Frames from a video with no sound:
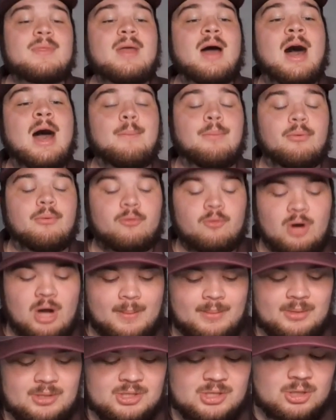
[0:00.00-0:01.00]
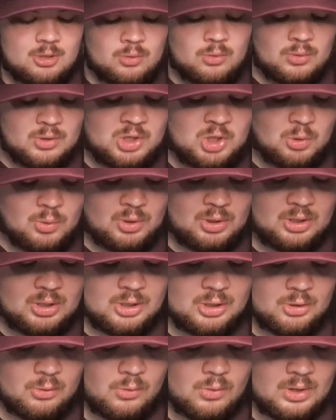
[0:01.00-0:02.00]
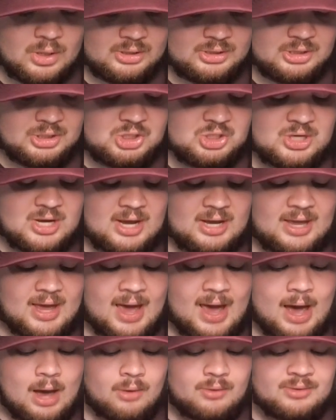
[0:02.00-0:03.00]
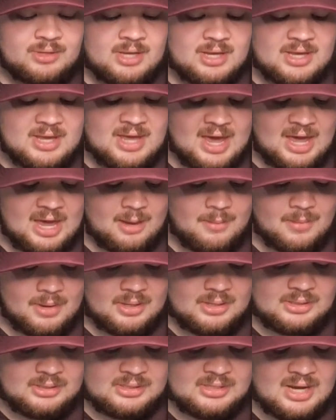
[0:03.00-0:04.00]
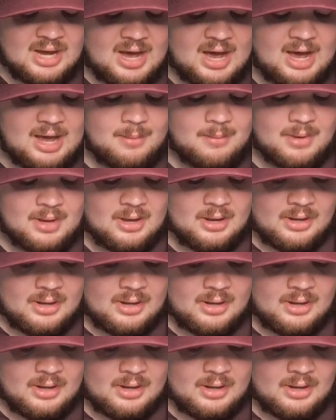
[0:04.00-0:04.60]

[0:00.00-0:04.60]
I promise you, you are going to want to check out the Game Time